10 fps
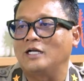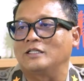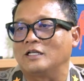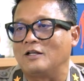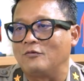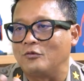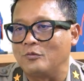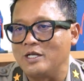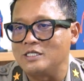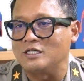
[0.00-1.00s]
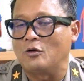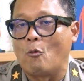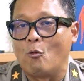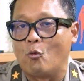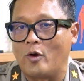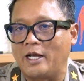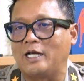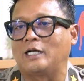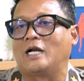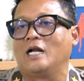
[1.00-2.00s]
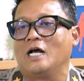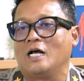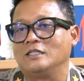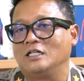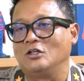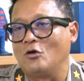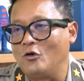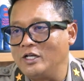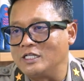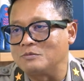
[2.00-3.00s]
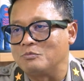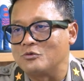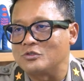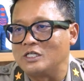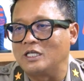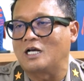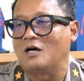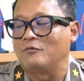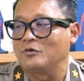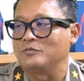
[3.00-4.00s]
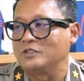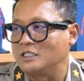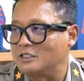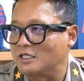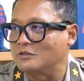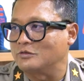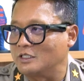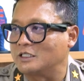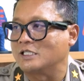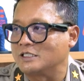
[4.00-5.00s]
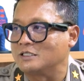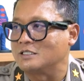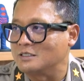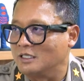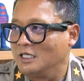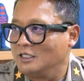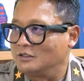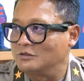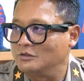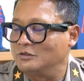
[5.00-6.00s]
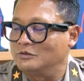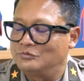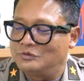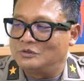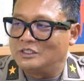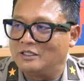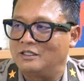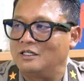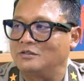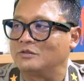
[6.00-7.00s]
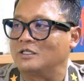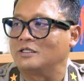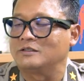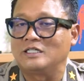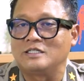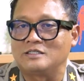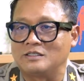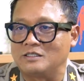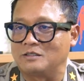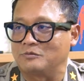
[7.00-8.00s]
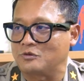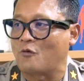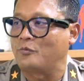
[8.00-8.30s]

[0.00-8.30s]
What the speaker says: the information, where the knowledge mostly come from the international relations. So international relation in terms of